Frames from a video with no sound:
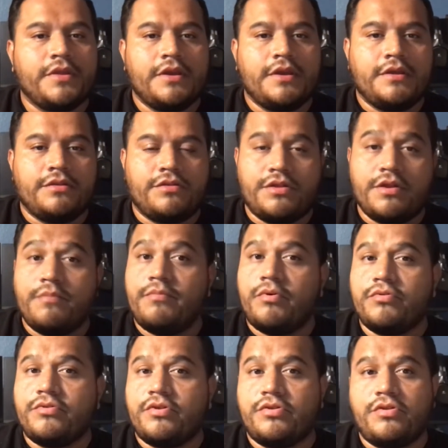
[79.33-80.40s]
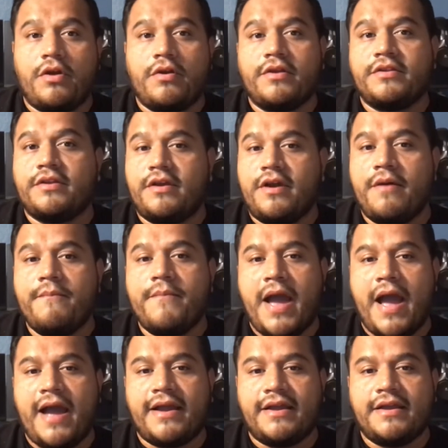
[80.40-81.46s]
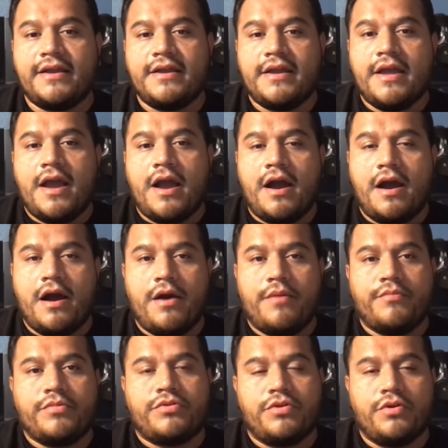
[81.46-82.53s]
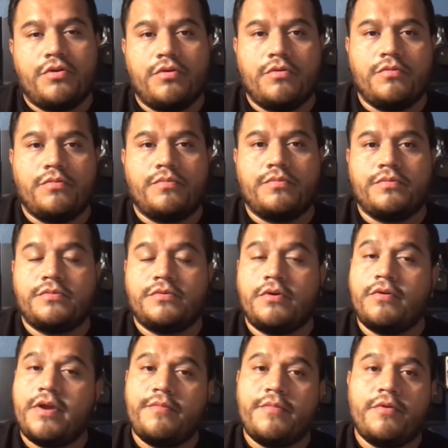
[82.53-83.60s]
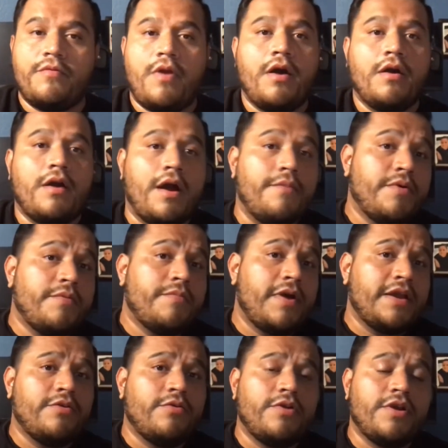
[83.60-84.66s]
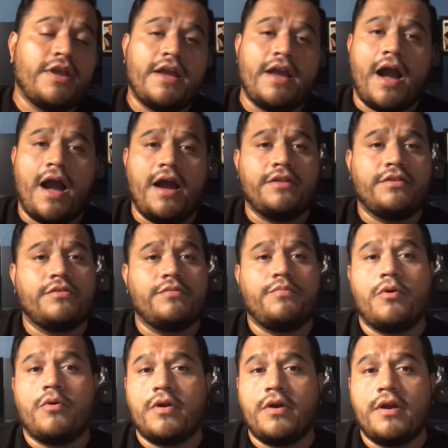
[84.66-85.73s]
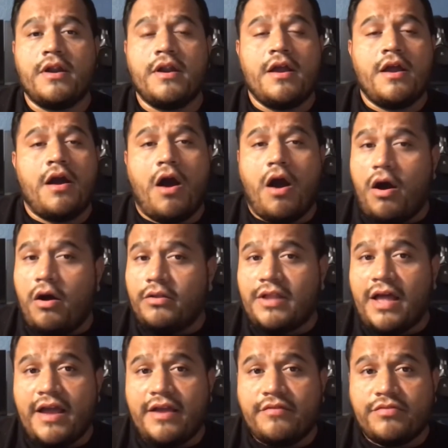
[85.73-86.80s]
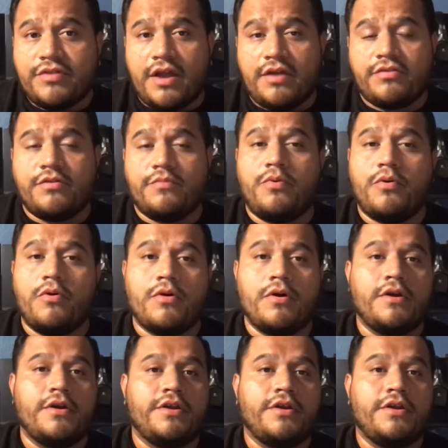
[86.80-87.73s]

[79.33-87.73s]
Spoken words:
symbols are starting to come back. So don't get me wrong, I'm a minority. I support all lives. I support,